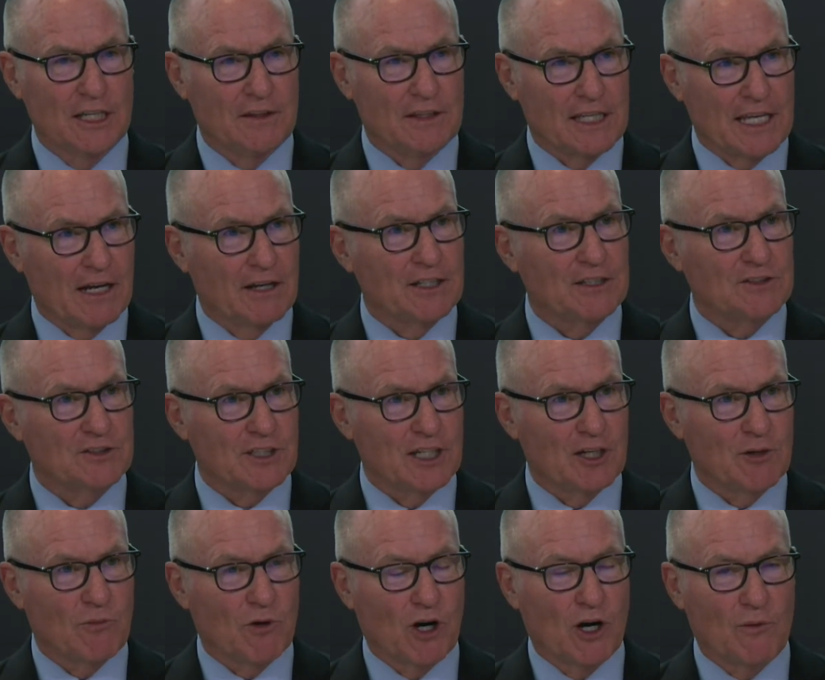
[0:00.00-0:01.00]
the County of
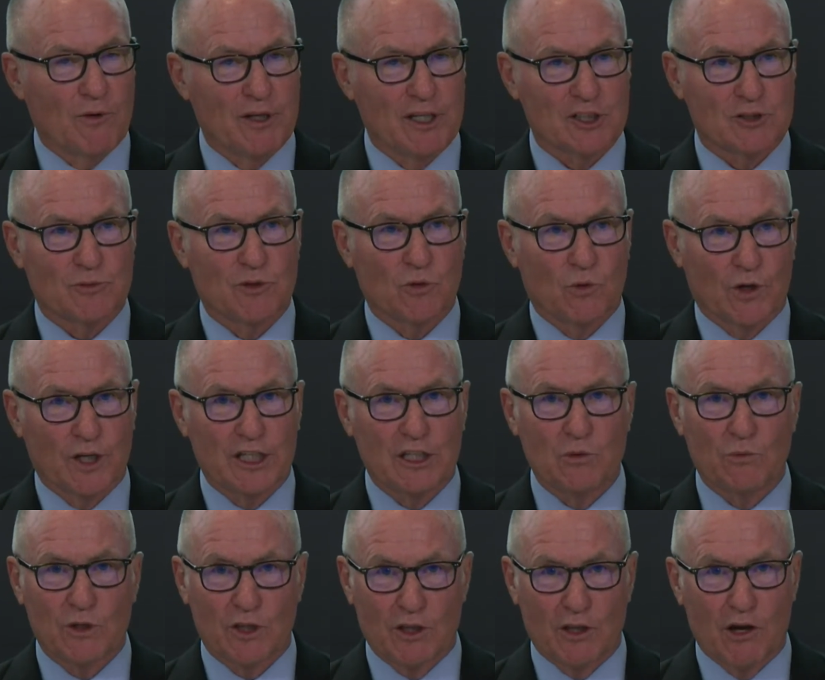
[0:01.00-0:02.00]
Santa Barbara has been
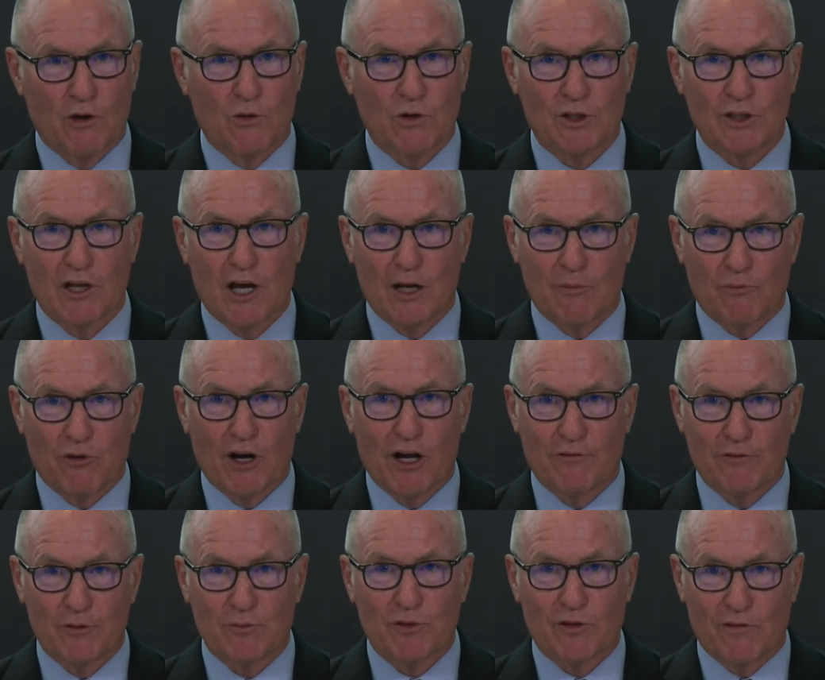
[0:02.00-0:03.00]
working with local
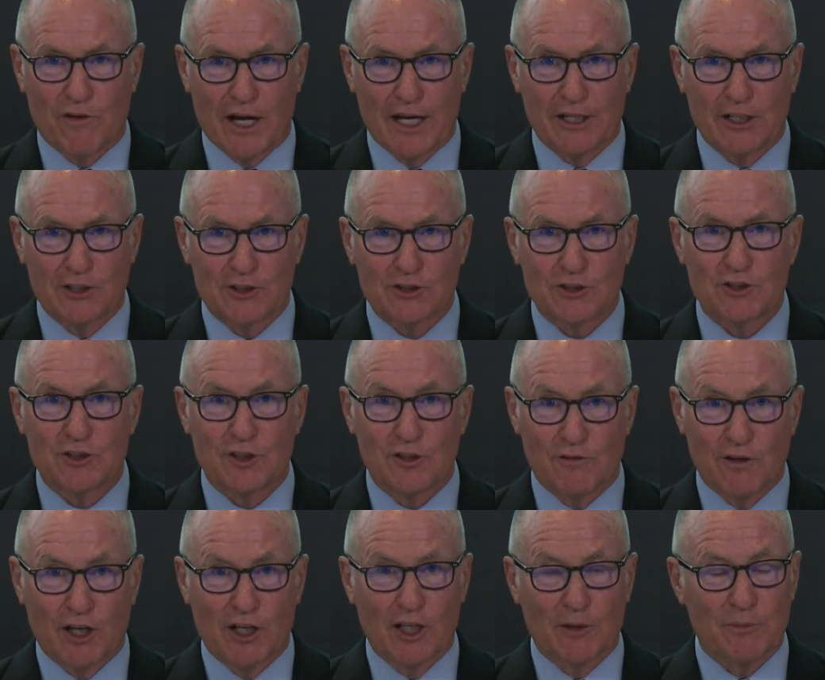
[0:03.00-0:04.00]
nonprofit providers to
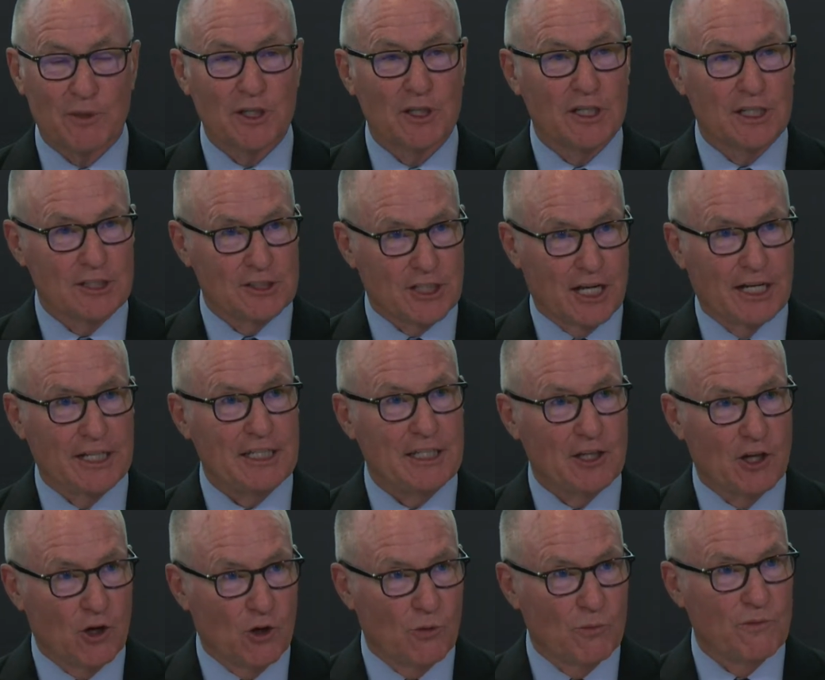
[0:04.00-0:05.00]
develop tiny
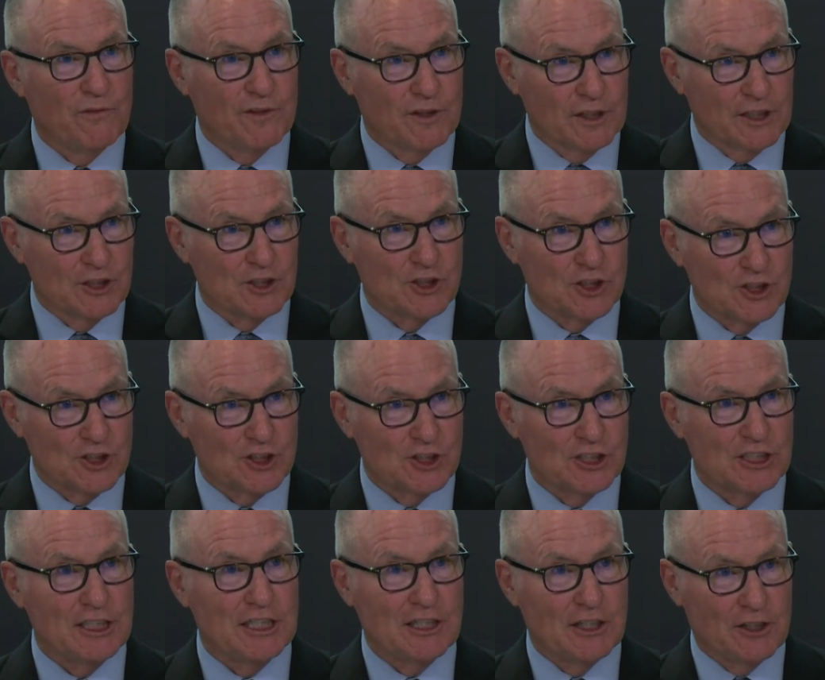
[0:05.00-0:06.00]
home
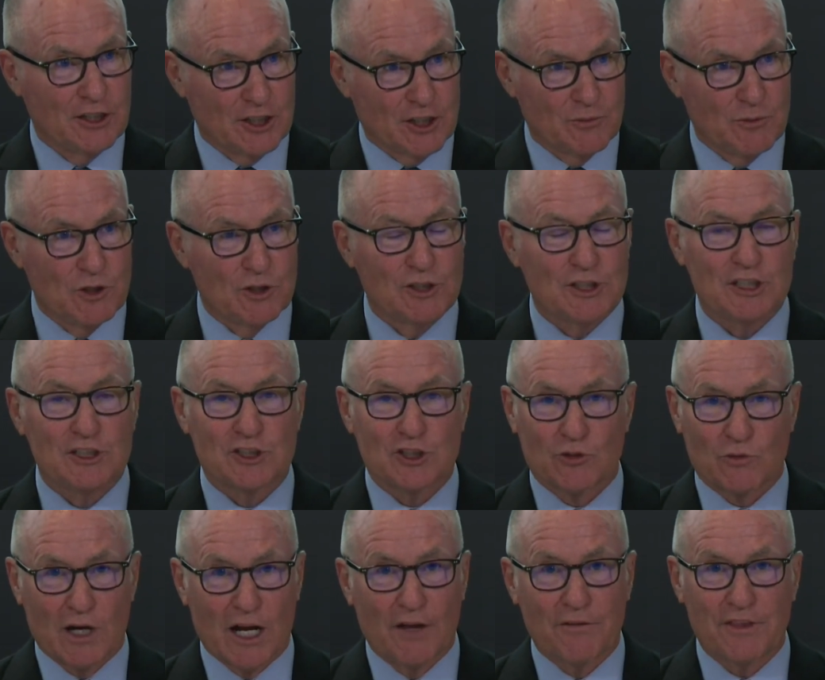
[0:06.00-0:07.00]
villages in communities
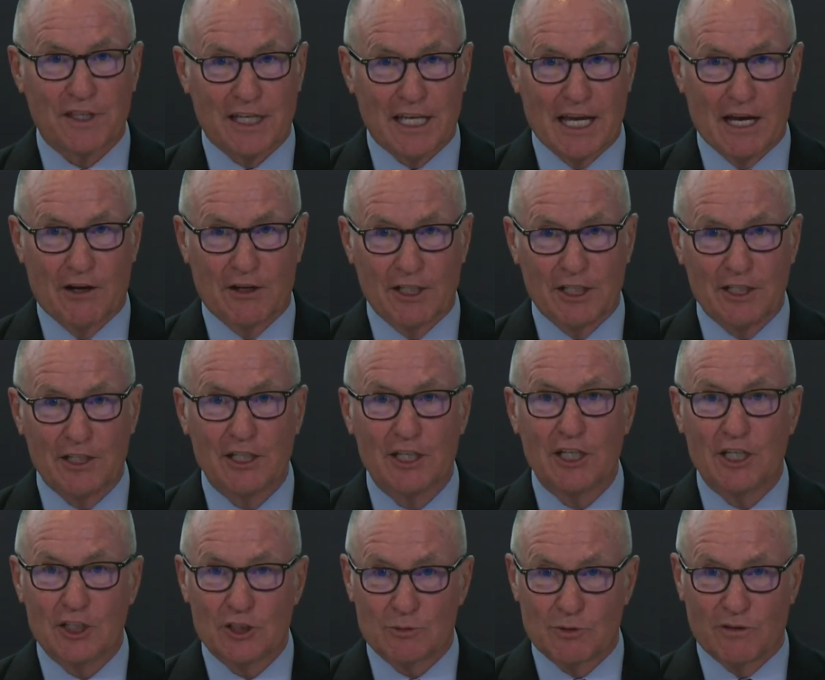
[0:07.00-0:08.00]
throughout the county
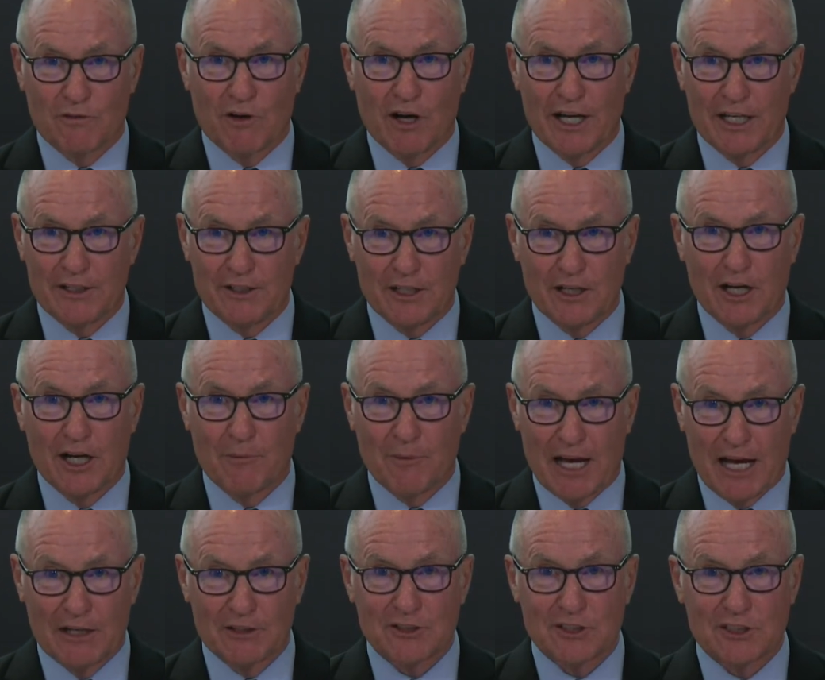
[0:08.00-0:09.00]
to provide
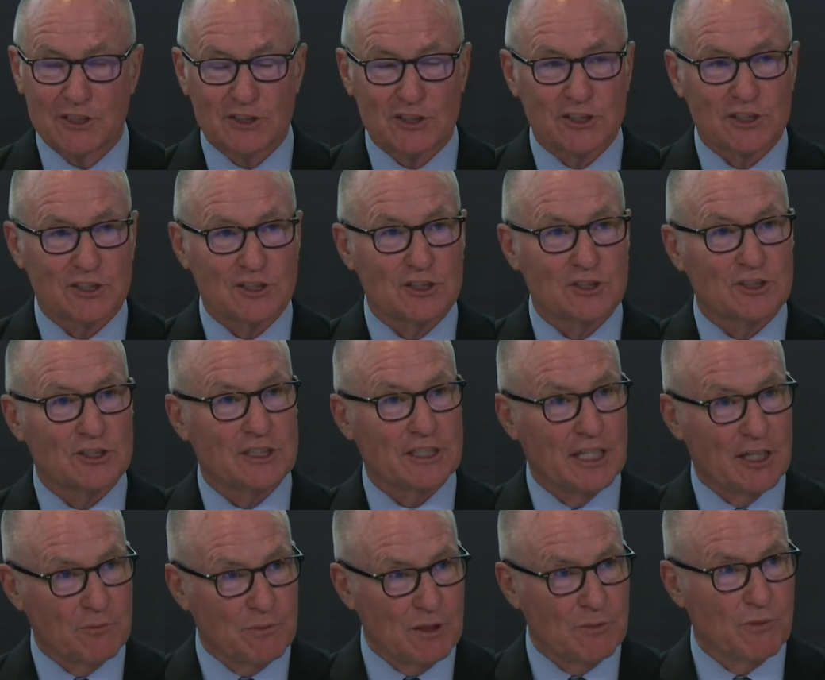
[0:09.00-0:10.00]
housing assistance to
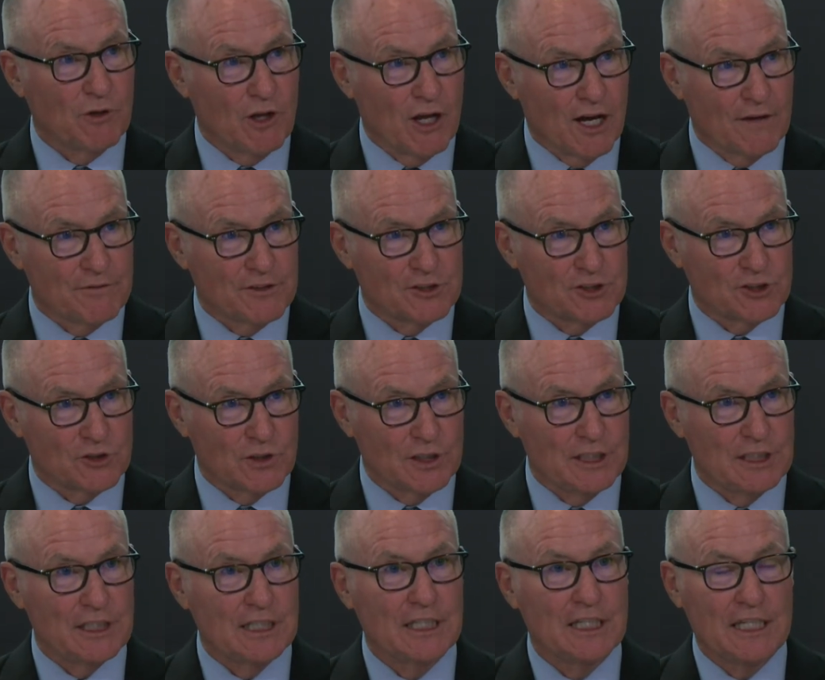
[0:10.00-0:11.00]
get people off the
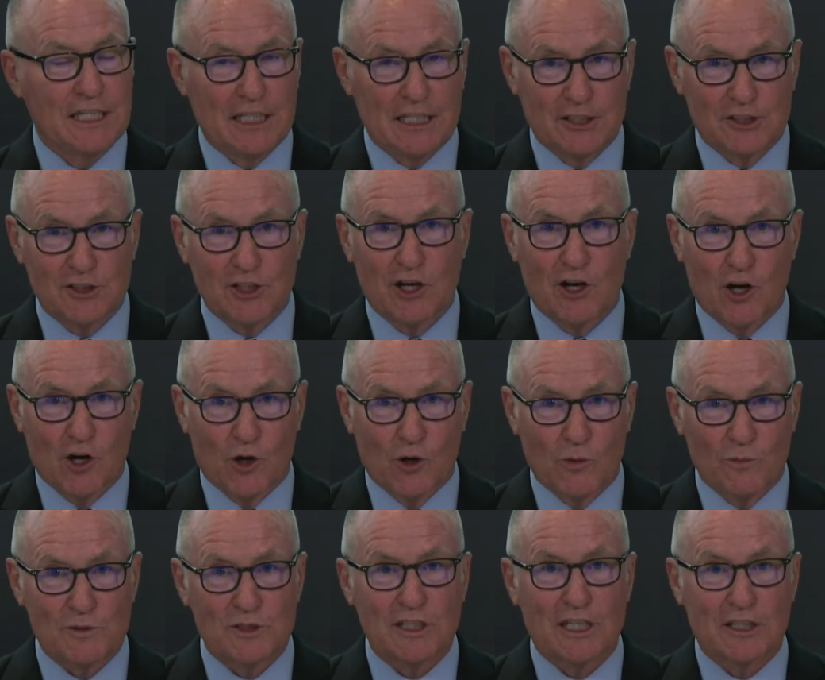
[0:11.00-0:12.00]
street into
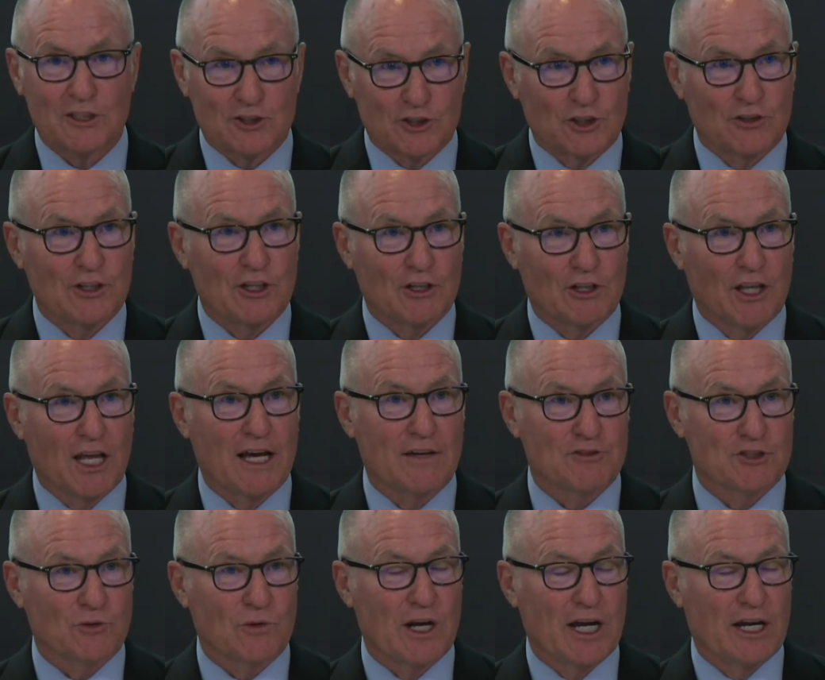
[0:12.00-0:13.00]
homes and turn their lives